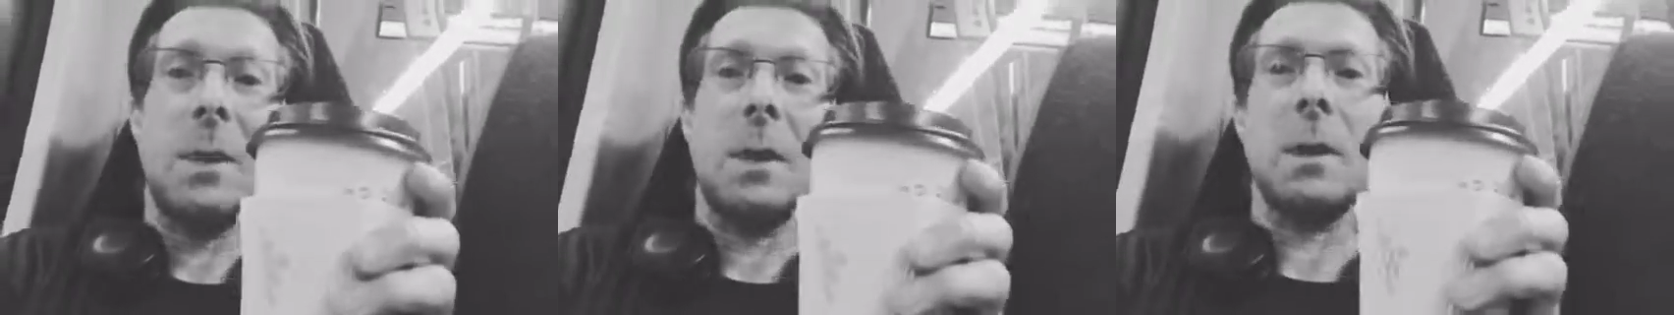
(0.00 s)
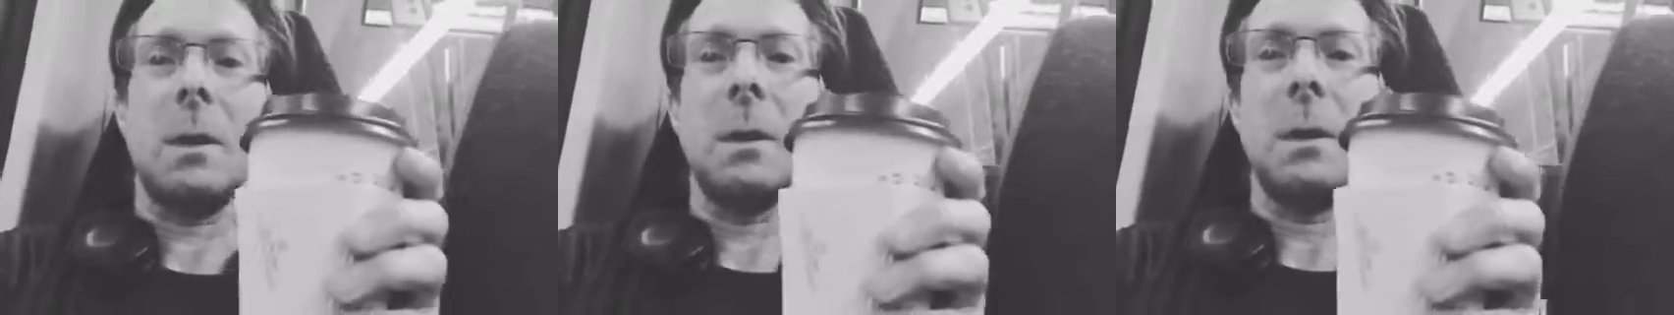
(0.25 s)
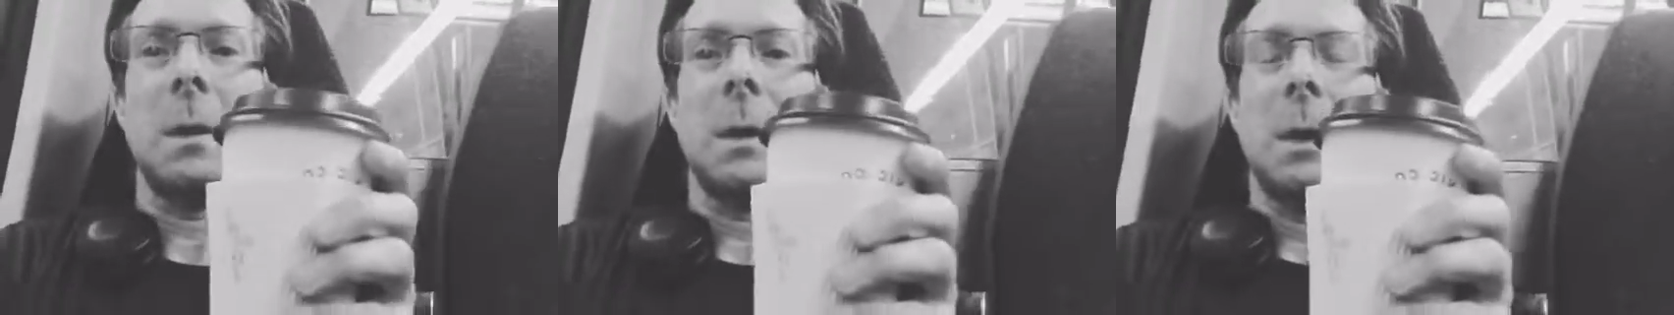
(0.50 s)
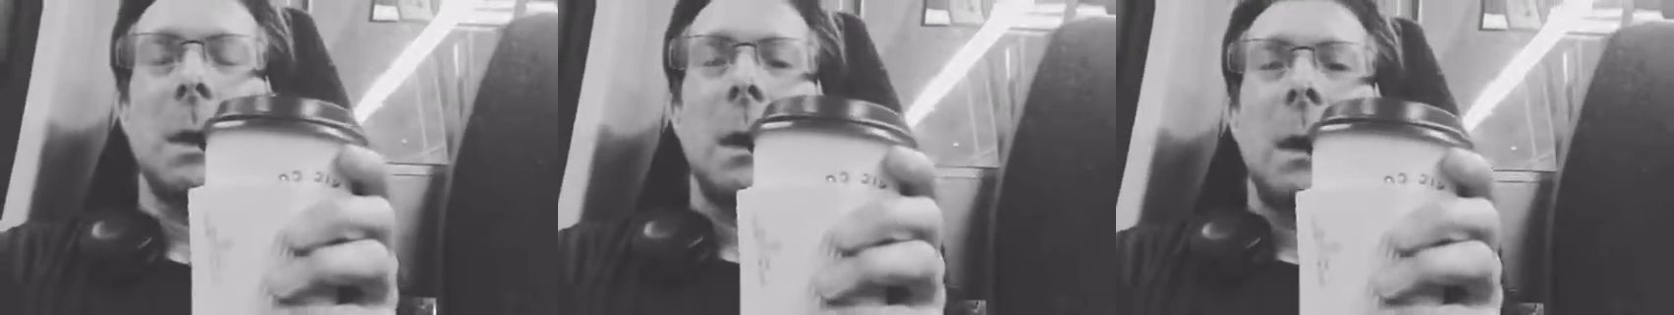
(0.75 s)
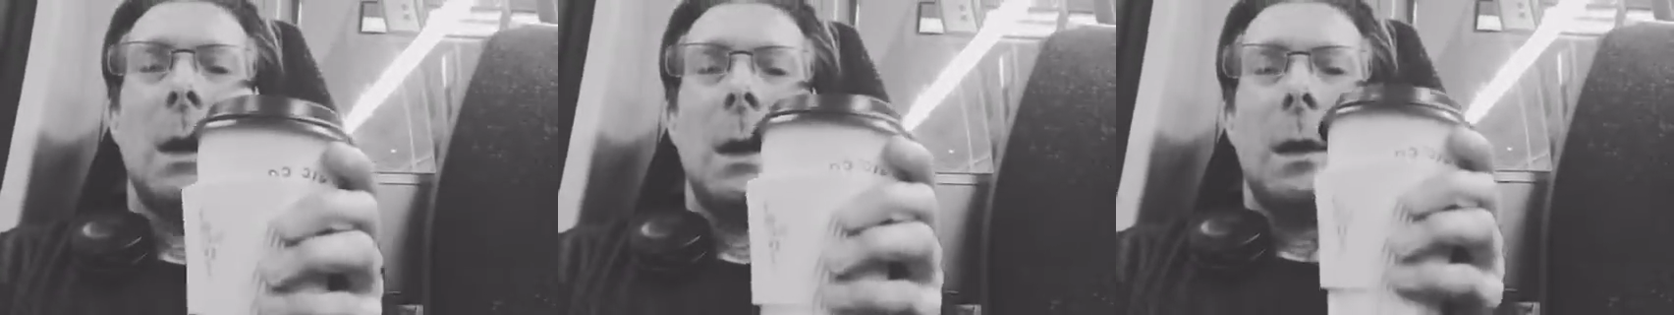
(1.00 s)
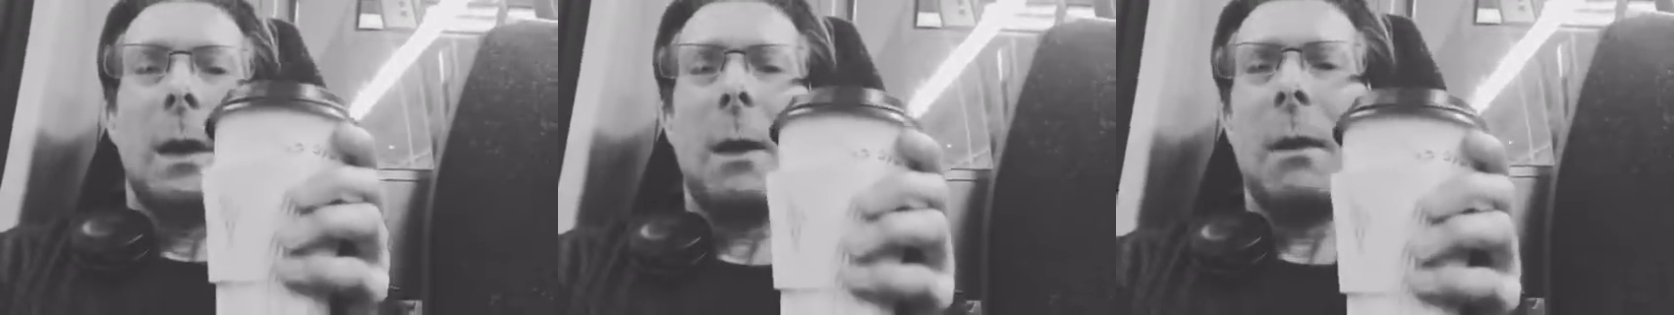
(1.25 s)
you know.
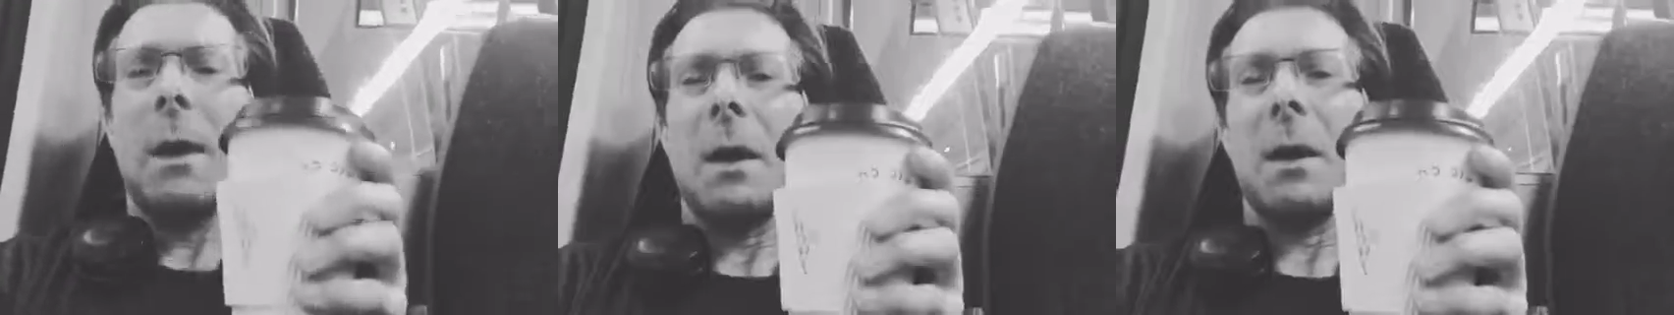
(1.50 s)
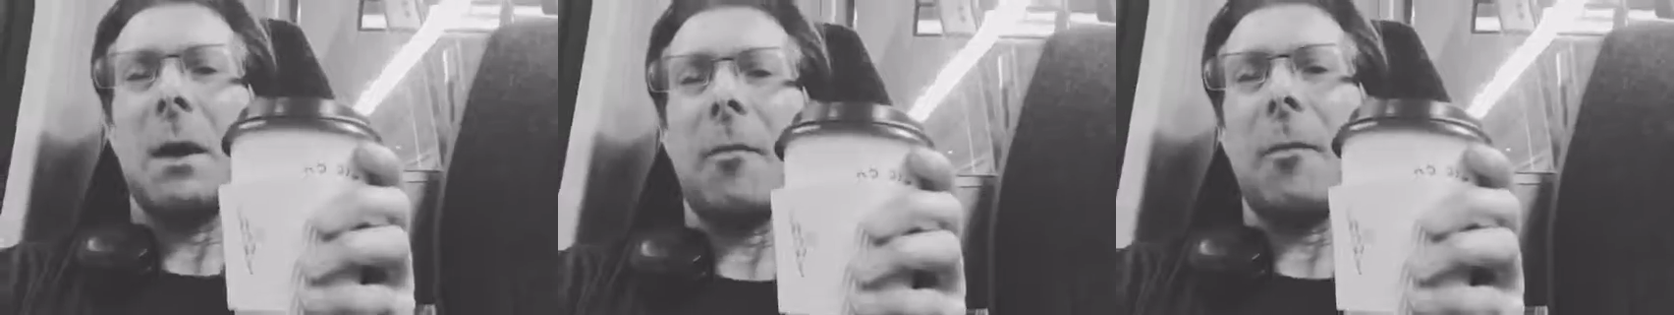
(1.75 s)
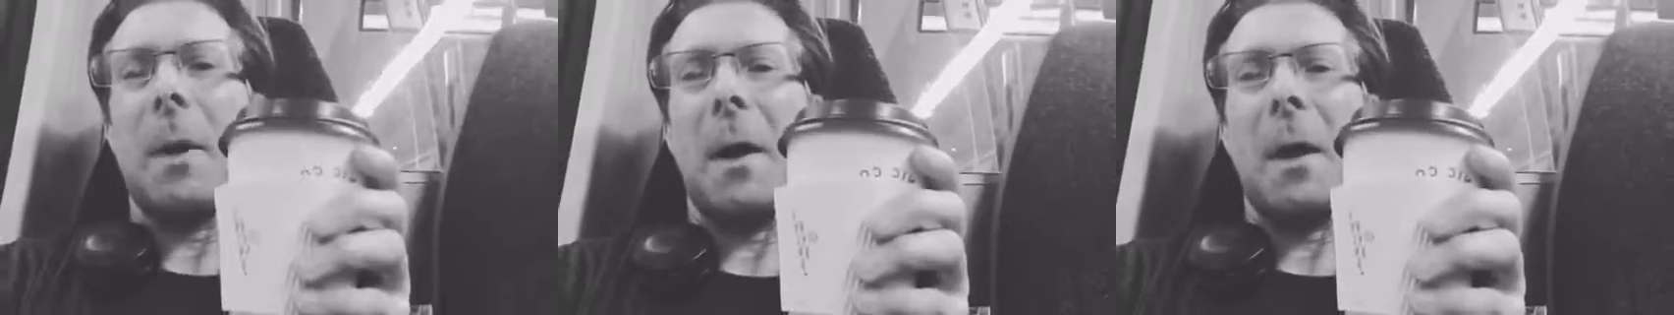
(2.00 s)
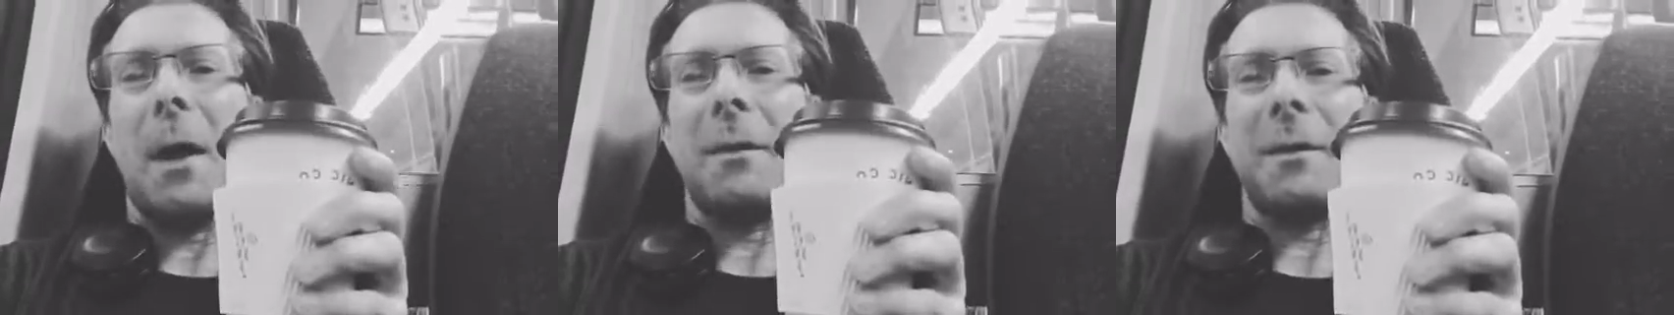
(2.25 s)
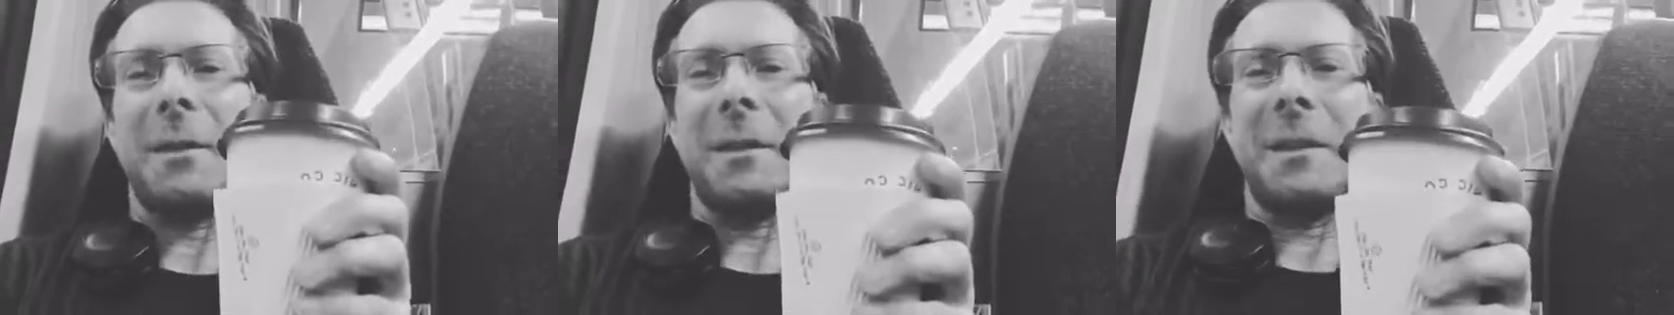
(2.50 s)
Anyway, enough about that.